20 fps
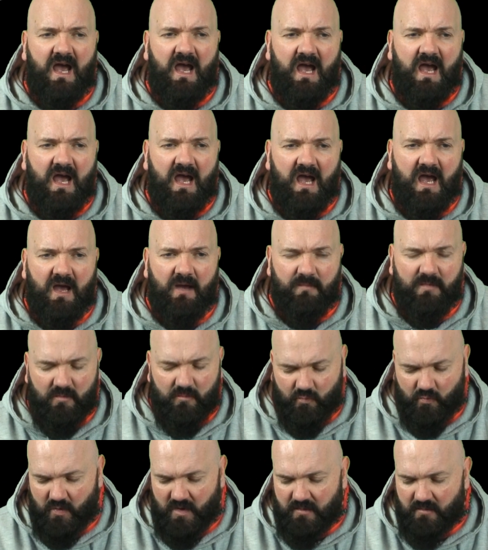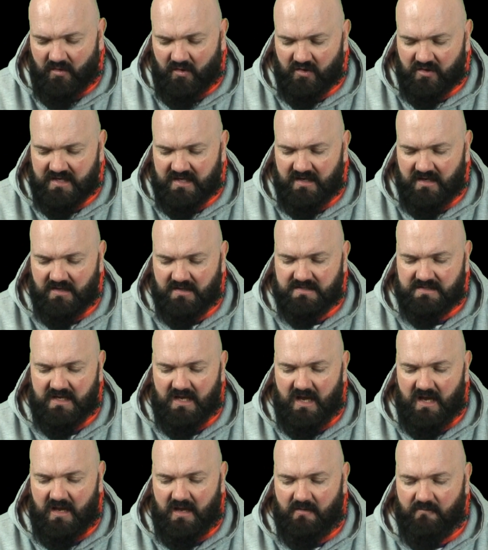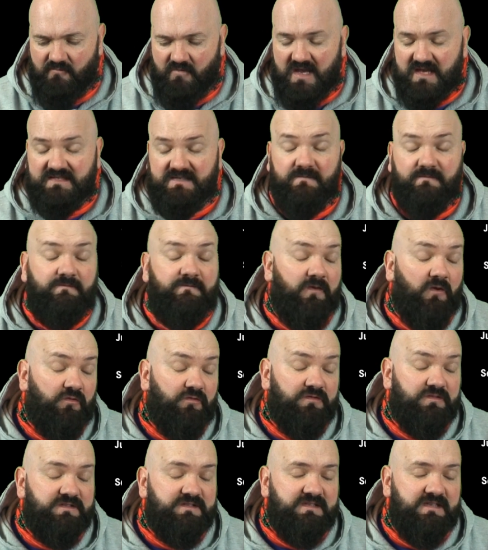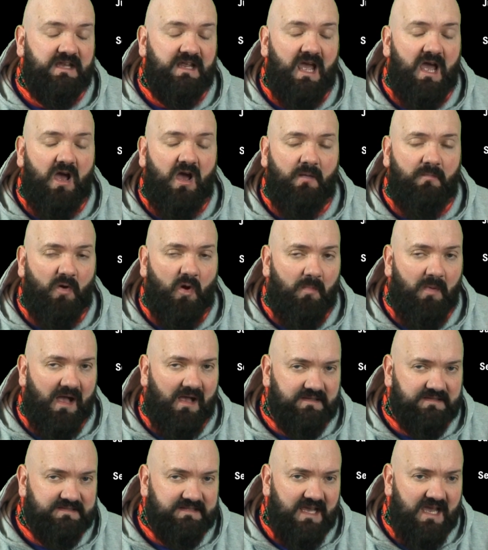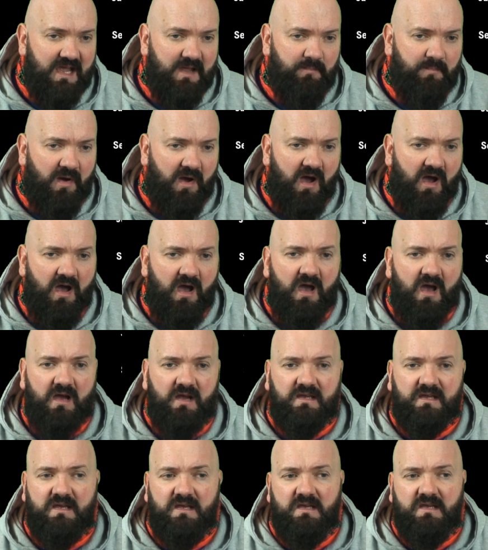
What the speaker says: and we were looking at raising funds to get a mobile skate park,